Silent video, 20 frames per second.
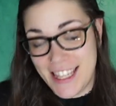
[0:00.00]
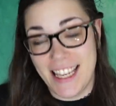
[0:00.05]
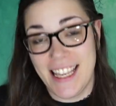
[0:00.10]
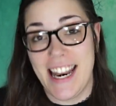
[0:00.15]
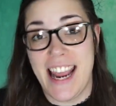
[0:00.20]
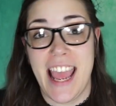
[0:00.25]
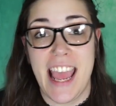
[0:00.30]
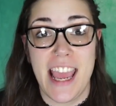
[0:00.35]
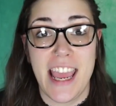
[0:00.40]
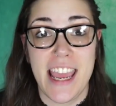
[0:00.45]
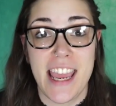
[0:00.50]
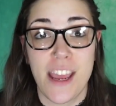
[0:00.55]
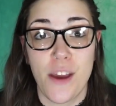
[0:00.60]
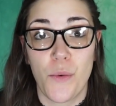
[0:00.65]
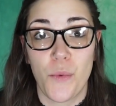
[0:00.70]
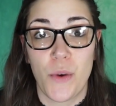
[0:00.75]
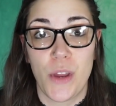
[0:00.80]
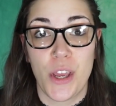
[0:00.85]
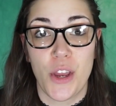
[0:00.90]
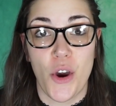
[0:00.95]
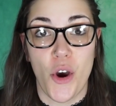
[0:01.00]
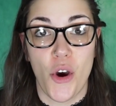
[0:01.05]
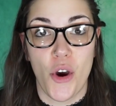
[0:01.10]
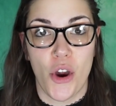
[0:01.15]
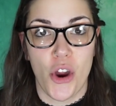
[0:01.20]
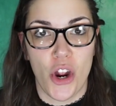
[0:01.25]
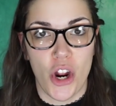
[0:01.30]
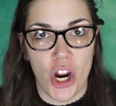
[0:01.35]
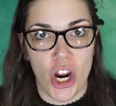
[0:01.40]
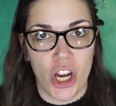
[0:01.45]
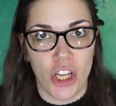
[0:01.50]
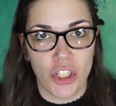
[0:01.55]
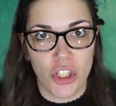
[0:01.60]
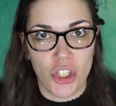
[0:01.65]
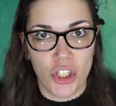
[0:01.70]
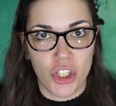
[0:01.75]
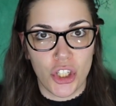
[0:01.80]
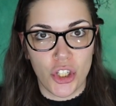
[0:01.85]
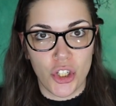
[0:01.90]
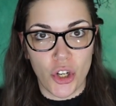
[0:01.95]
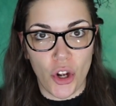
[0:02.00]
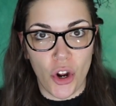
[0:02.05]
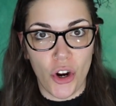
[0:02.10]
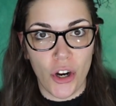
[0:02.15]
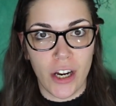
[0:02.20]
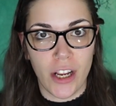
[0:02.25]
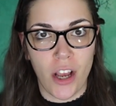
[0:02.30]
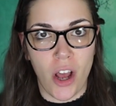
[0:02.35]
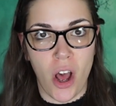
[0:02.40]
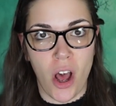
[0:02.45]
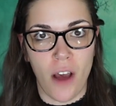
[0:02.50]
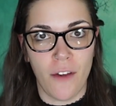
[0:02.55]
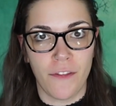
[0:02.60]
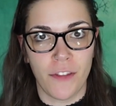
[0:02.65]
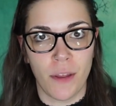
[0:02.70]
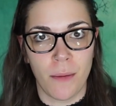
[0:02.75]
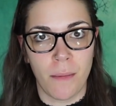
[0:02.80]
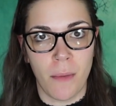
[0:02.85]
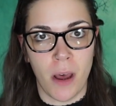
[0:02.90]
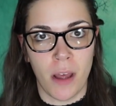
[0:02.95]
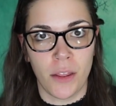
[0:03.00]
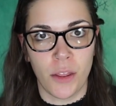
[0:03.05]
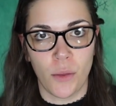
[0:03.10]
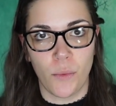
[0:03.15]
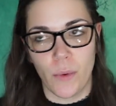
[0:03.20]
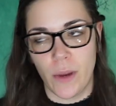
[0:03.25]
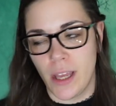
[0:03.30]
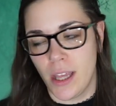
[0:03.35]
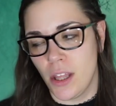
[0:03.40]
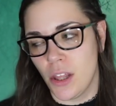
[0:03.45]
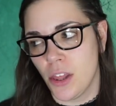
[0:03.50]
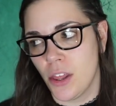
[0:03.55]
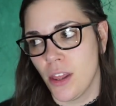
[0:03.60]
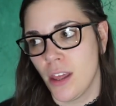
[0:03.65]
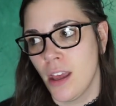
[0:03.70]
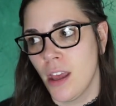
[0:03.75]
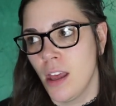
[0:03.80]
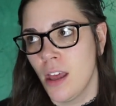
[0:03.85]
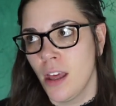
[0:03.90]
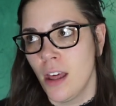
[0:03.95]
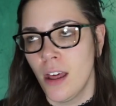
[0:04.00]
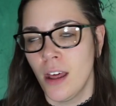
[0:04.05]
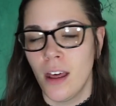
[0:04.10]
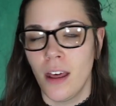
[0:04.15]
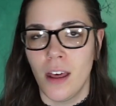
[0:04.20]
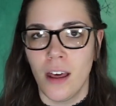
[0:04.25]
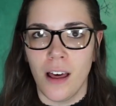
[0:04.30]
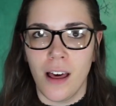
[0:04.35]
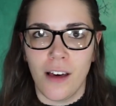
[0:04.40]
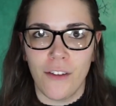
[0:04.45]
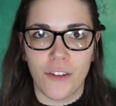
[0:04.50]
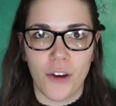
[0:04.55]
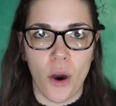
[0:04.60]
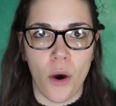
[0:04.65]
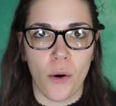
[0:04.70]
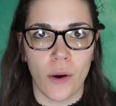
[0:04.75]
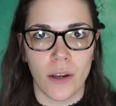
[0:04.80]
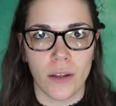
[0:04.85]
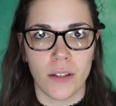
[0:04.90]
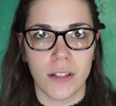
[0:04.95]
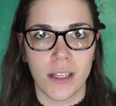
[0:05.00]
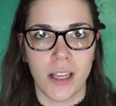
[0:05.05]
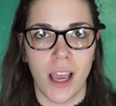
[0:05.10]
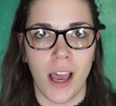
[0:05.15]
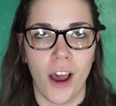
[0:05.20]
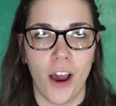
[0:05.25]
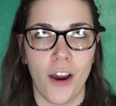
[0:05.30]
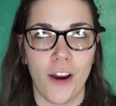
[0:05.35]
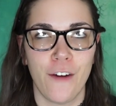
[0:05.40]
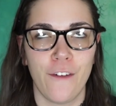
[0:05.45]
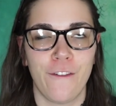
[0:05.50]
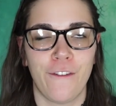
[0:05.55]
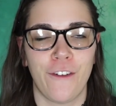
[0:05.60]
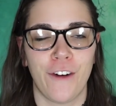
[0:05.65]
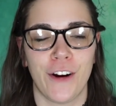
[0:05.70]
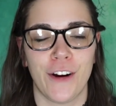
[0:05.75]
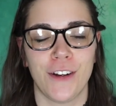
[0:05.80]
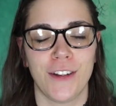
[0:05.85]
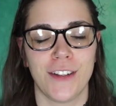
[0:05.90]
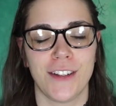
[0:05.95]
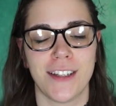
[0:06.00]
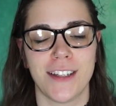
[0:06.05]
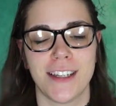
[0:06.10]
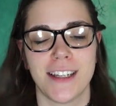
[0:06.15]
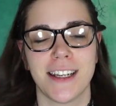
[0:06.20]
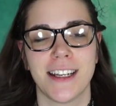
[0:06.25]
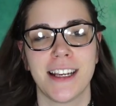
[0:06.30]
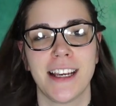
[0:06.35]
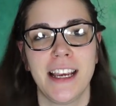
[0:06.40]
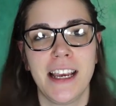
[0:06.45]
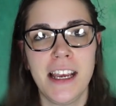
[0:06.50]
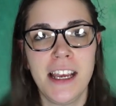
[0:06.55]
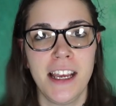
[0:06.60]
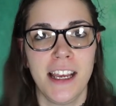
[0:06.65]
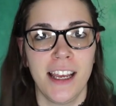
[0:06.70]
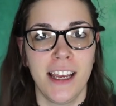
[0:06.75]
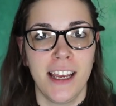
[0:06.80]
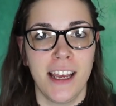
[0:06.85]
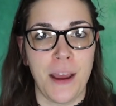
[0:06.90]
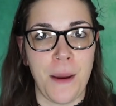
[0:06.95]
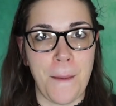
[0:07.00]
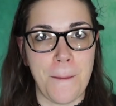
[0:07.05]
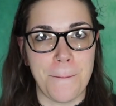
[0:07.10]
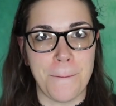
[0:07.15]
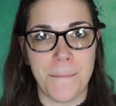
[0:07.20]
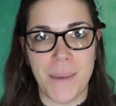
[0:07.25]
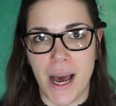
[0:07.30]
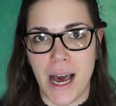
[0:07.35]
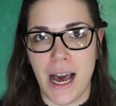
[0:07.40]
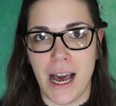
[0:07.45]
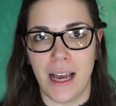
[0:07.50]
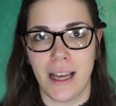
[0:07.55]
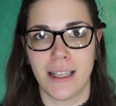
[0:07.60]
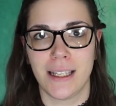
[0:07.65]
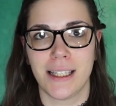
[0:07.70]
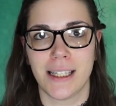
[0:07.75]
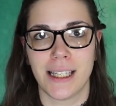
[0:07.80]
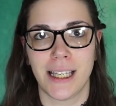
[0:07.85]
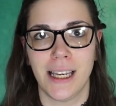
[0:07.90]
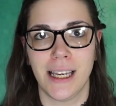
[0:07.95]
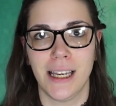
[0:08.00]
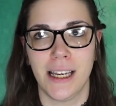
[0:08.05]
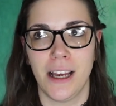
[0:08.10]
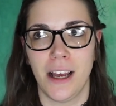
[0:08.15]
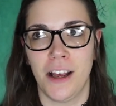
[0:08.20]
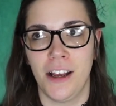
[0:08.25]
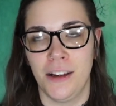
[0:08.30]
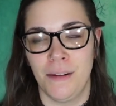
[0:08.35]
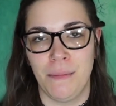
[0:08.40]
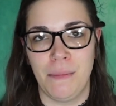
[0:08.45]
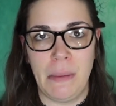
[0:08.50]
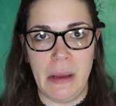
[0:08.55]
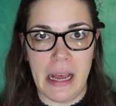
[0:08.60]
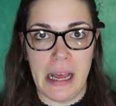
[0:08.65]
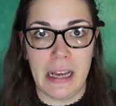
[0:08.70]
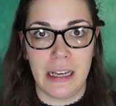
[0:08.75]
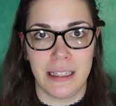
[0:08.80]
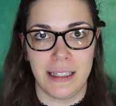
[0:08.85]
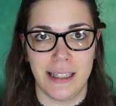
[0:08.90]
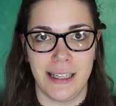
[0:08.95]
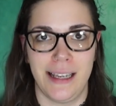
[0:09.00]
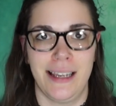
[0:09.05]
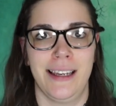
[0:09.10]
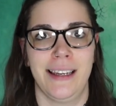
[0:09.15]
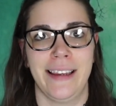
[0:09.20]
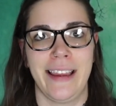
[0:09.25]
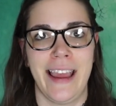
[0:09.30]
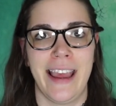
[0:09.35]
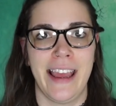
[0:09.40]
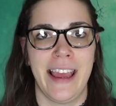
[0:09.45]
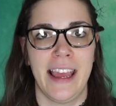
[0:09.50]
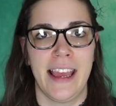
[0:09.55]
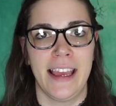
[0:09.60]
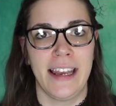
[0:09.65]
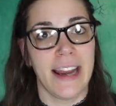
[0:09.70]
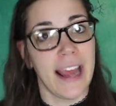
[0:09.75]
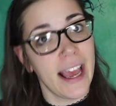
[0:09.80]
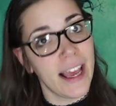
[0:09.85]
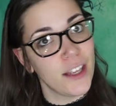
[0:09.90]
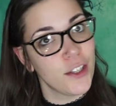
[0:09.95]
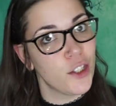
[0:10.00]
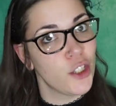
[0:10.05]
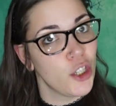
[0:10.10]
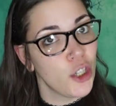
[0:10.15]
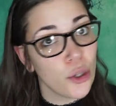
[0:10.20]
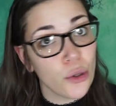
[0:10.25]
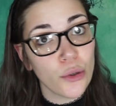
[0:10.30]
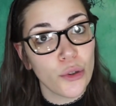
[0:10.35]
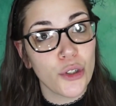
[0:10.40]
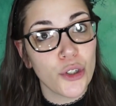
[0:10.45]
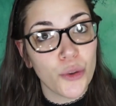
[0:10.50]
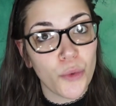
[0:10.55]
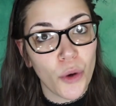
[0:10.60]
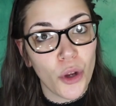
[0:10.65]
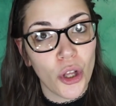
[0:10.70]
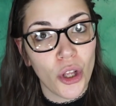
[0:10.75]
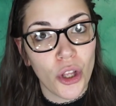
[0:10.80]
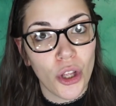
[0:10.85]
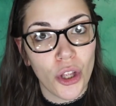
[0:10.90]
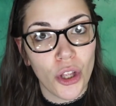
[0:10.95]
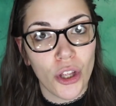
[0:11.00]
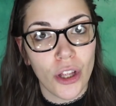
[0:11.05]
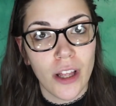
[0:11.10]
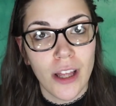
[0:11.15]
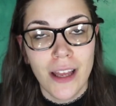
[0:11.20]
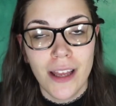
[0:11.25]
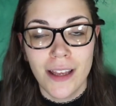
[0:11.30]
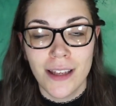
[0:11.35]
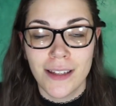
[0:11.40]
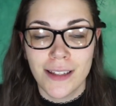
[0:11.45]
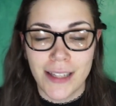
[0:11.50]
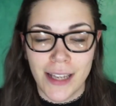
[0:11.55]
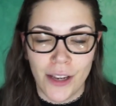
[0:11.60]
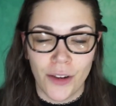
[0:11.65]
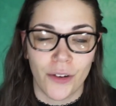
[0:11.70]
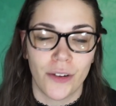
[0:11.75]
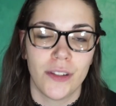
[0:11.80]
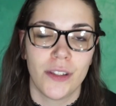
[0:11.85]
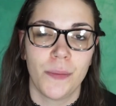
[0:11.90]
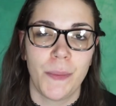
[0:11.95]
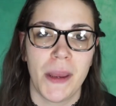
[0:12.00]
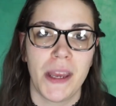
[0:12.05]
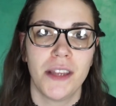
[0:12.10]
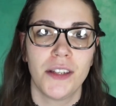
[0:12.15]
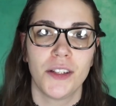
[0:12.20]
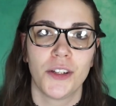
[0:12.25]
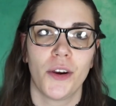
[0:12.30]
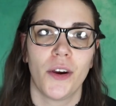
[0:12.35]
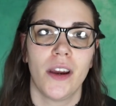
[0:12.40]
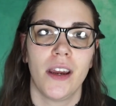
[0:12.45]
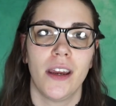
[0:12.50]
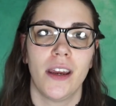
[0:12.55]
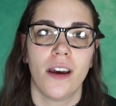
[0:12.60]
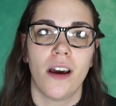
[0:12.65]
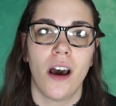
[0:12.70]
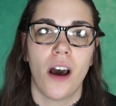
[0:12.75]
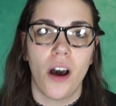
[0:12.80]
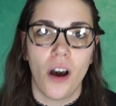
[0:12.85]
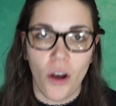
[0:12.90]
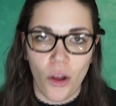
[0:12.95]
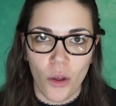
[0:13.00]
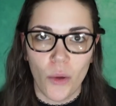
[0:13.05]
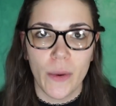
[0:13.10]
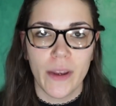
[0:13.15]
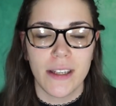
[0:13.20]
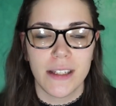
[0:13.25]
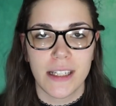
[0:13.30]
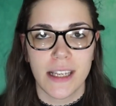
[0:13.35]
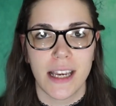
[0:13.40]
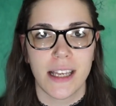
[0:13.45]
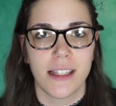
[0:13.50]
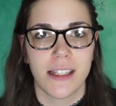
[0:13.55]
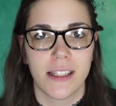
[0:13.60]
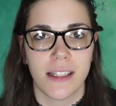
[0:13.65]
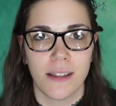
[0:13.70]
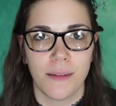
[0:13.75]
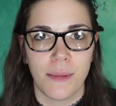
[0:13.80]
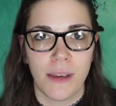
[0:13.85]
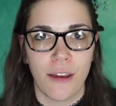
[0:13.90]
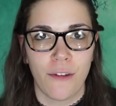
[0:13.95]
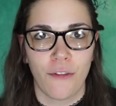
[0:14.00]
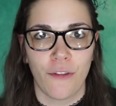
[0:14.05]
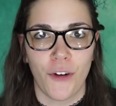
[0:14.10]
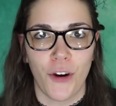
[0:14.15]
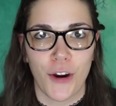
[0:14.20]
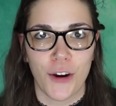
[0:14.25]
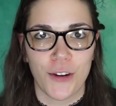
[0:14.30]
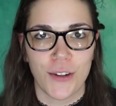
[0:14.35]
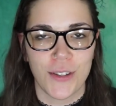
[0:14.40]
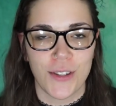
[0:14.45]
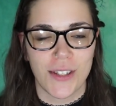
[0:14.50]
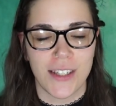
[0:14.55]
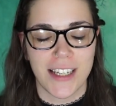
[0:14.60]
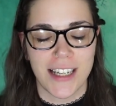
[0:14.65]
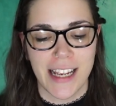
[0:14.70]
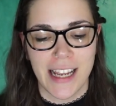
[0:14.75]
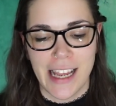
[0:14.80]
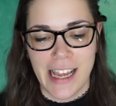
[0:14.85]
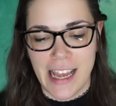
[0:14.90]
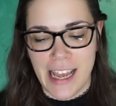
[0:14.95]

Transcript: Today we are starting off the month with, of course, our first box unboxing. And as usual, Sacred Space Crate always gets to me first.